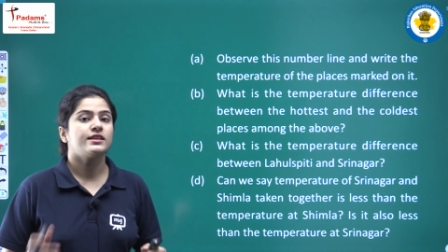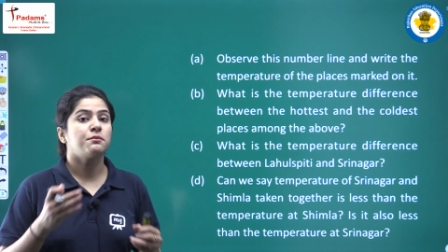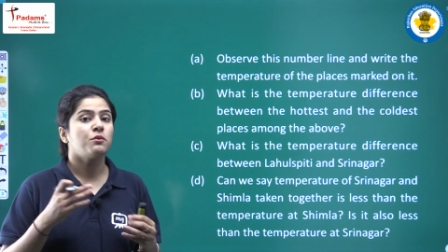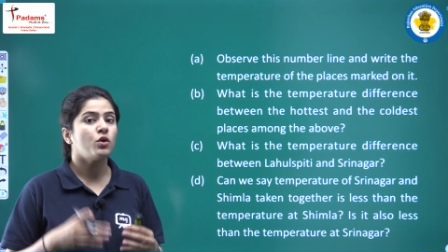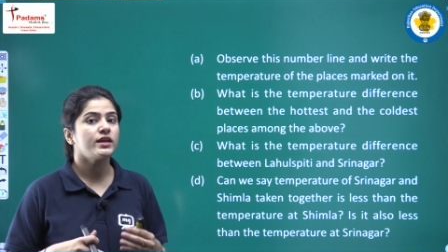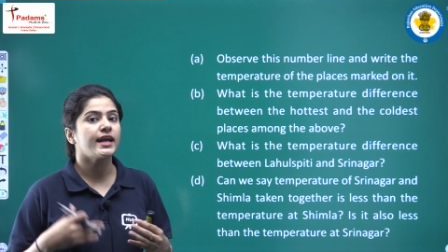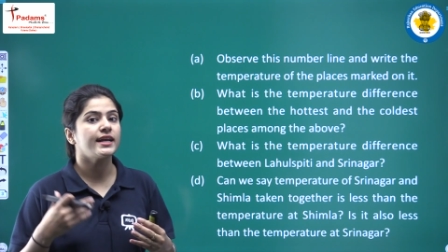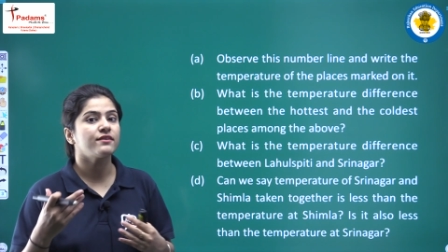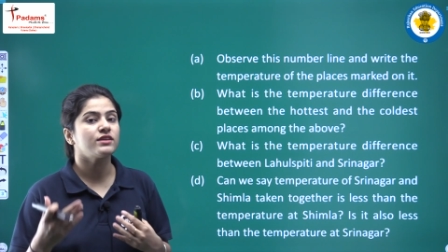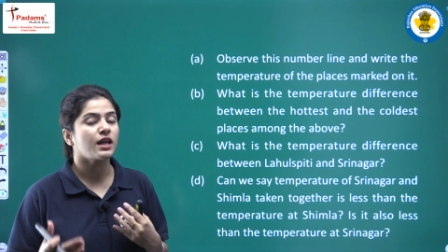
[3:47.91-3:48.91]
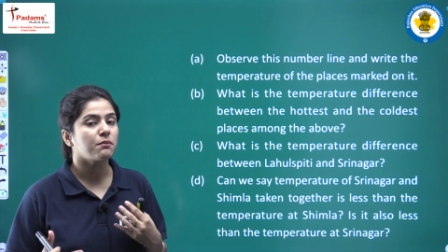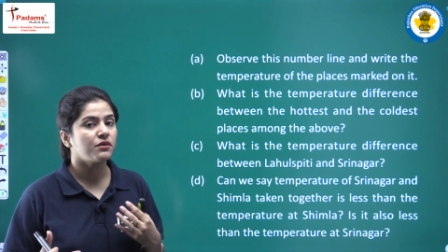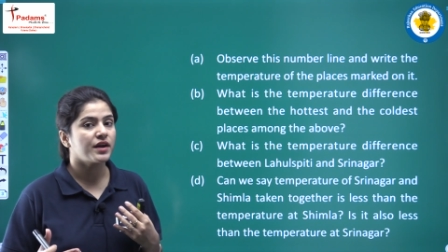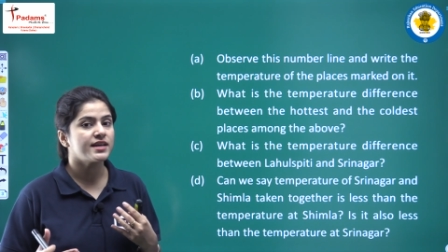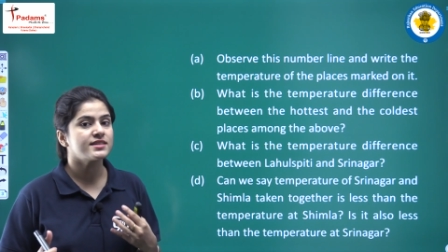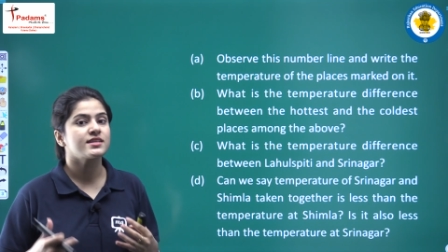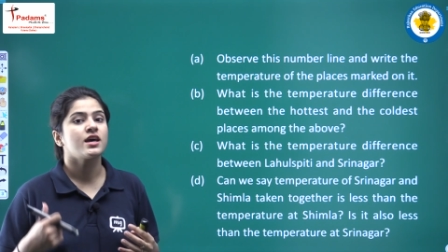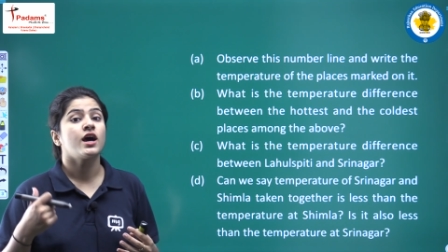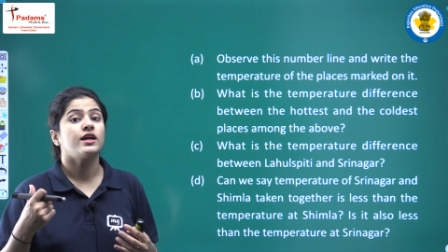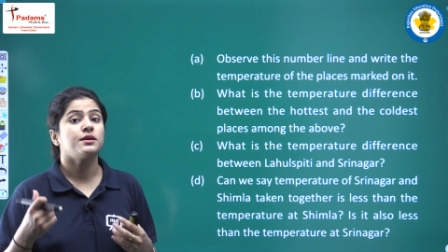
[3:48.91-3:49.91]
The more negative the number is,
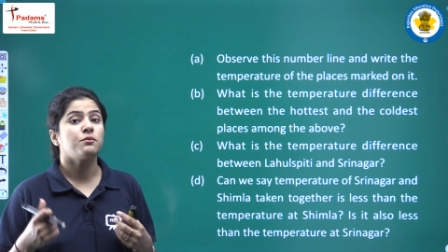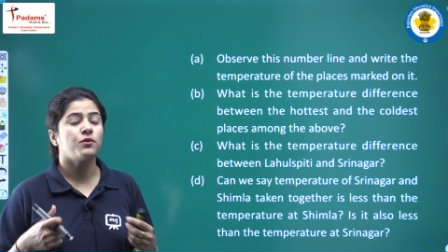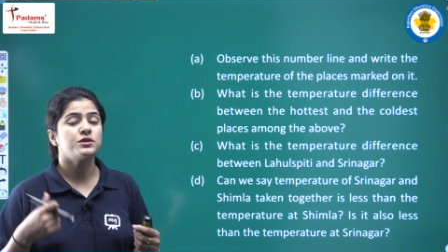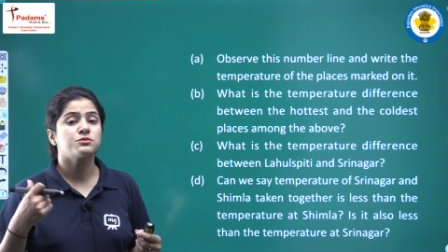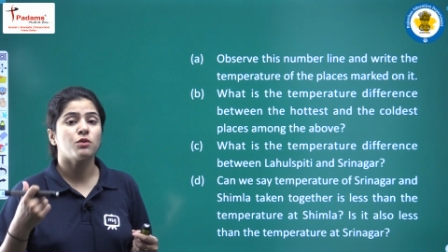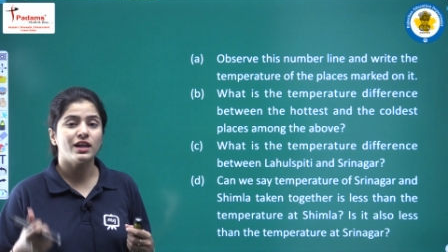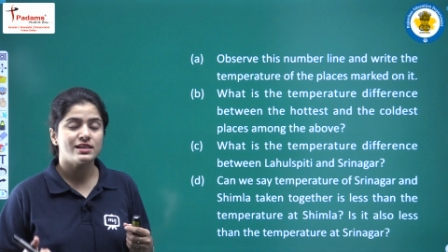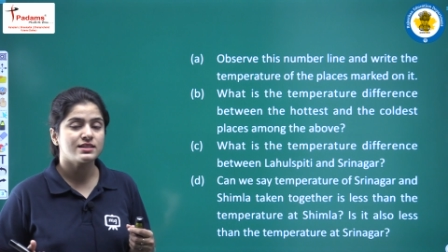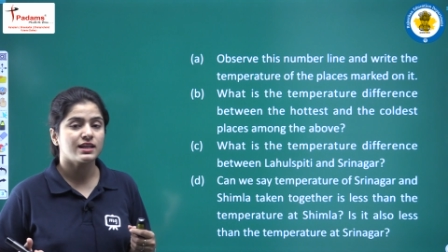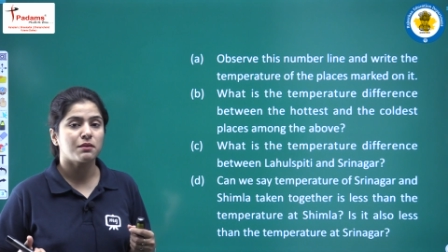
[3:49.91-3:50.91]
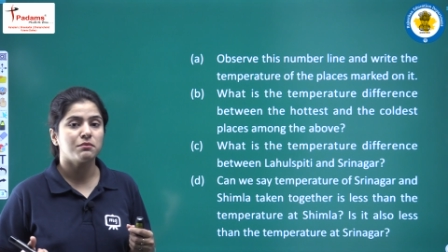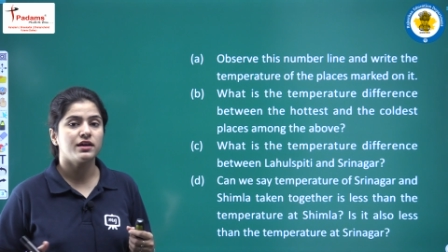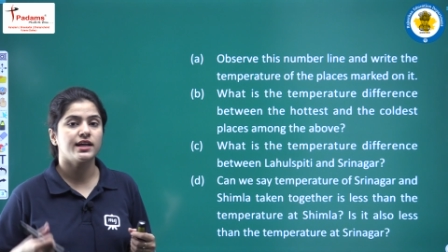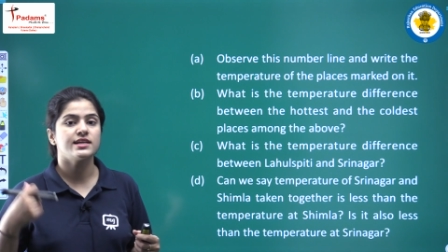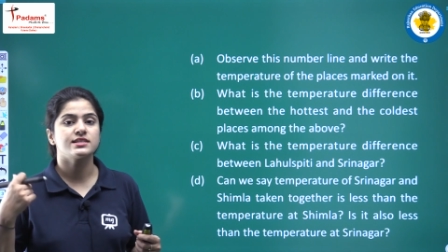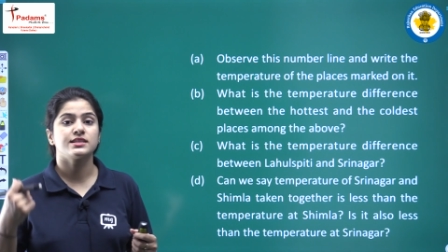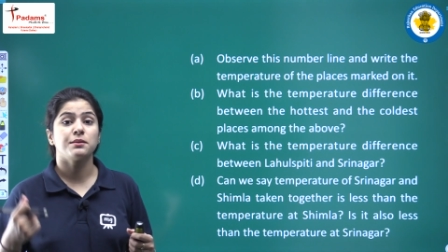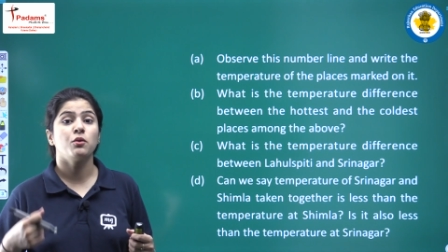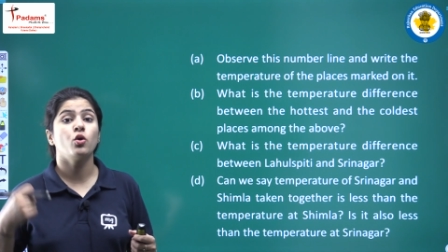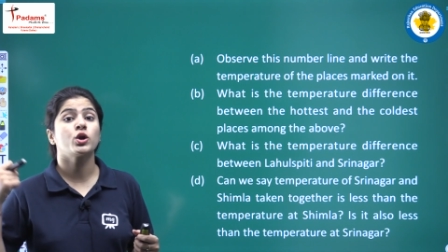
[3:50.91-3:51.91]
the more smallest the number is,
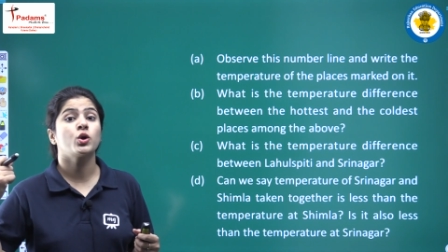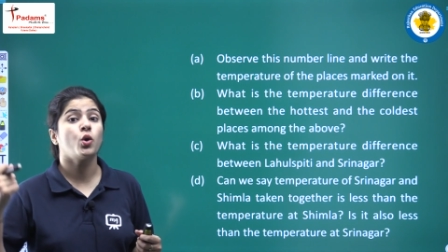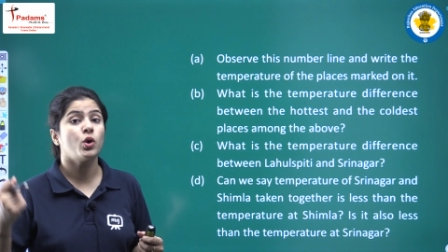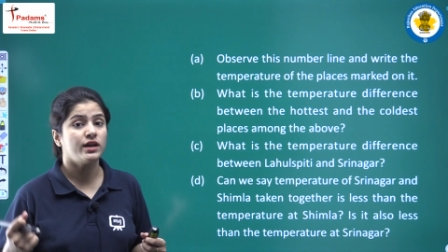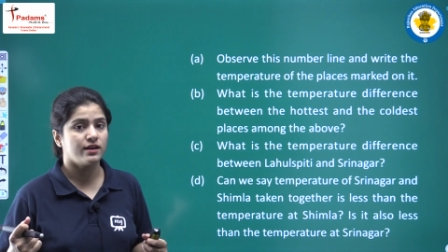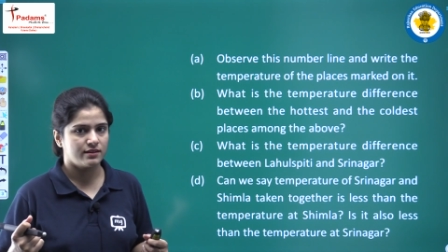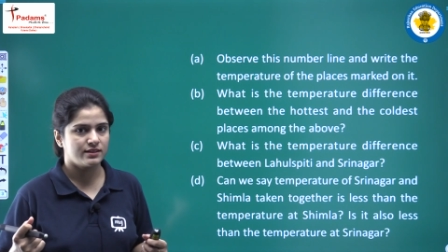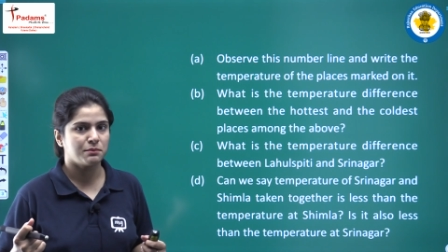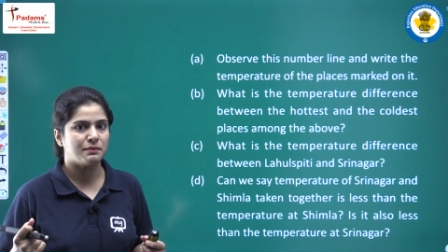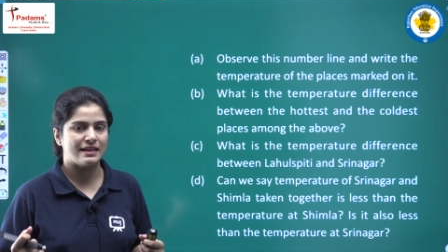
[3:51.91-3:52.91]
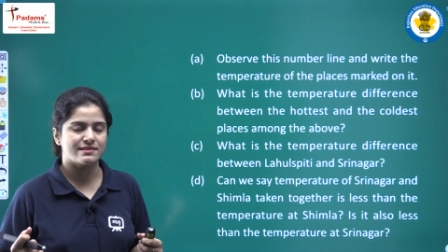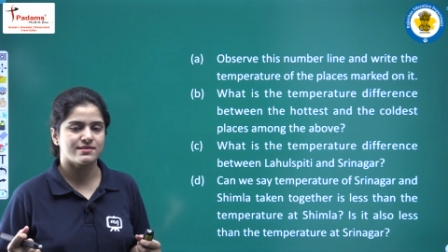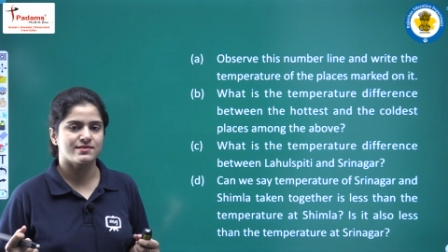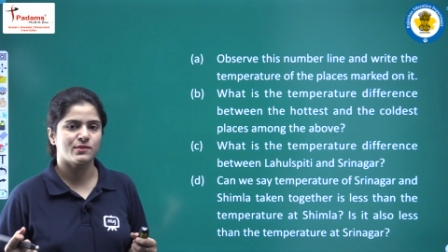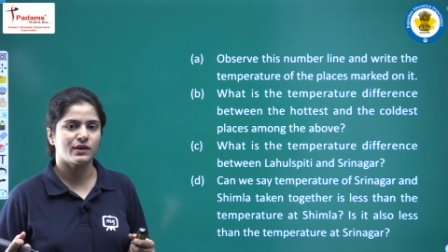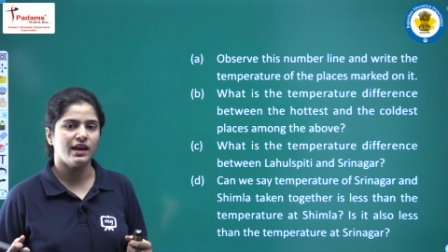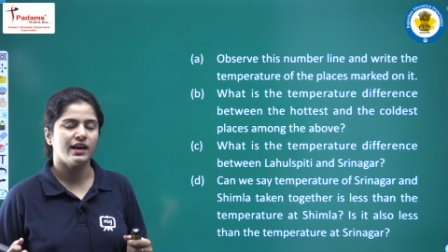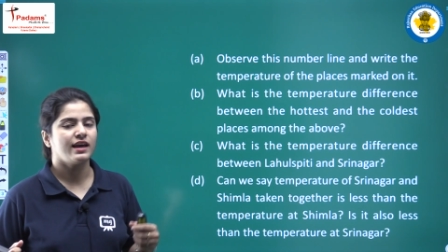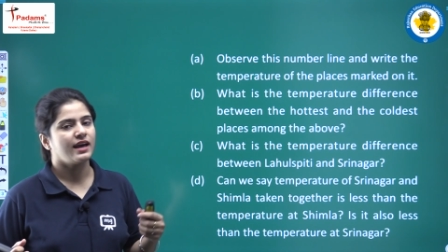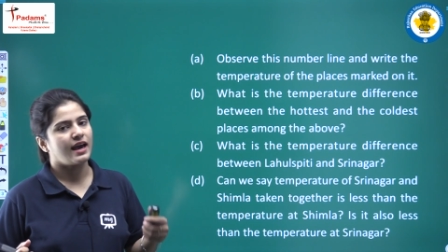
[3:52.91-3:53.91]
the more colder the place is
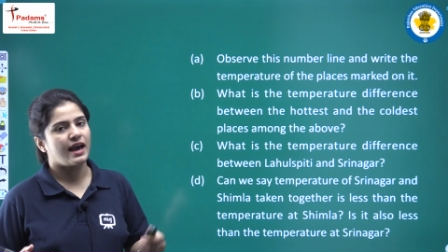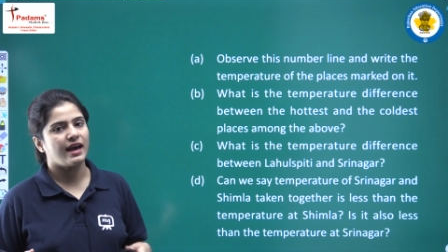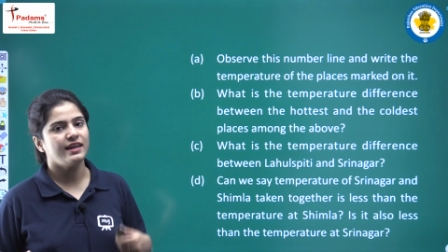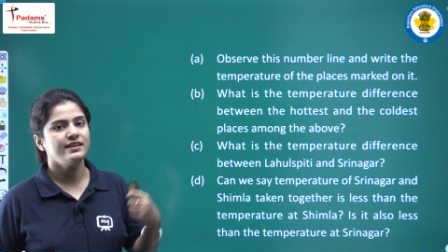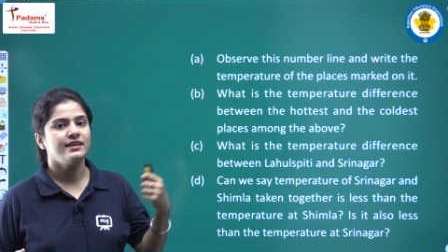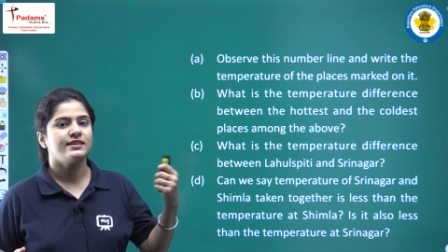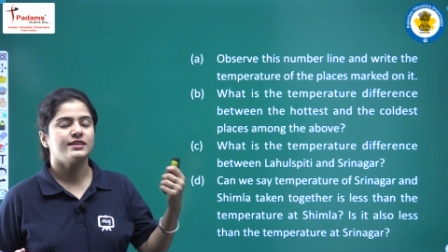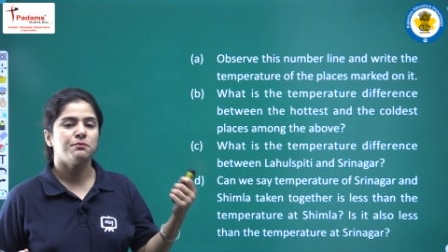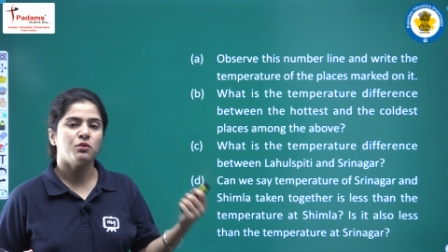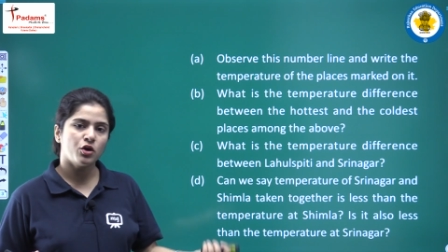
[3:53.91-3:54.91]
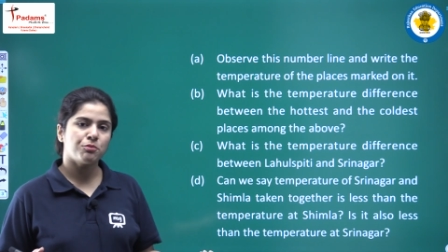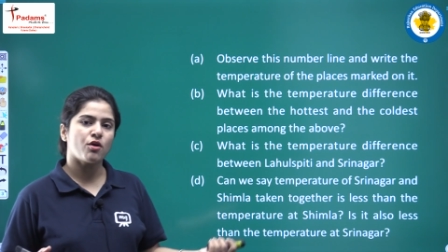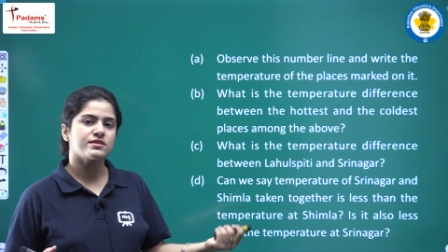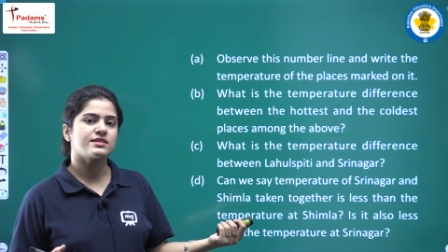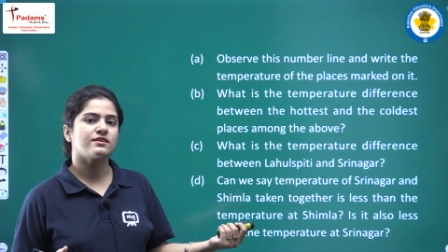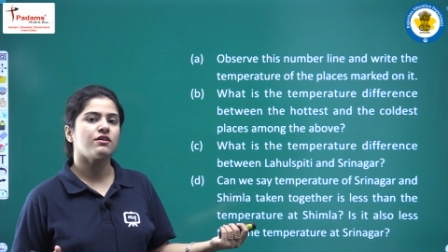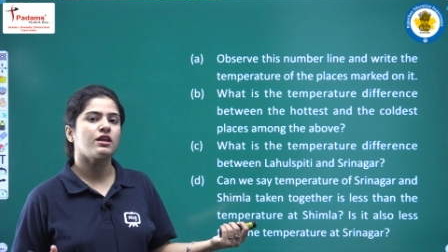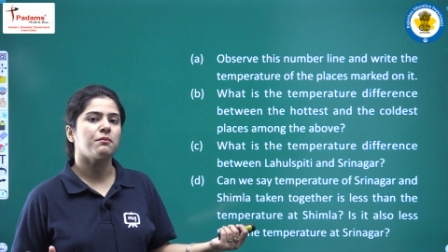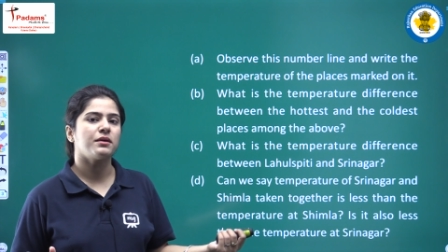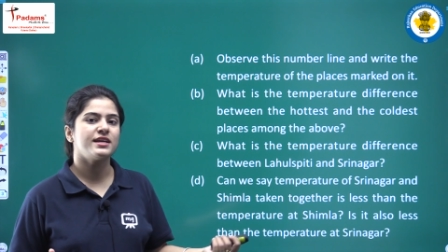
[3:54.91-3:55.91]
okay and the more positive the
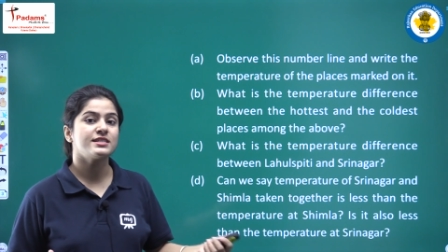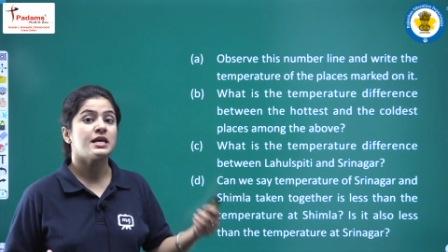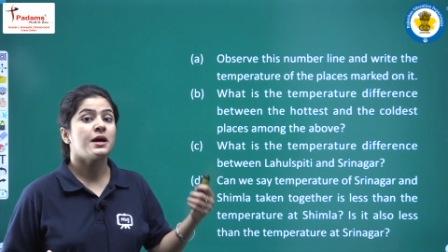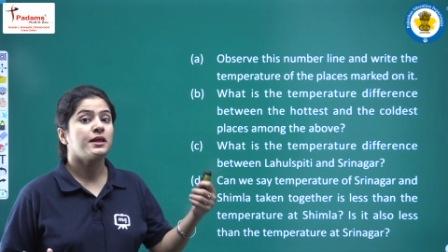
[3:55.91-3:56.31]
number is,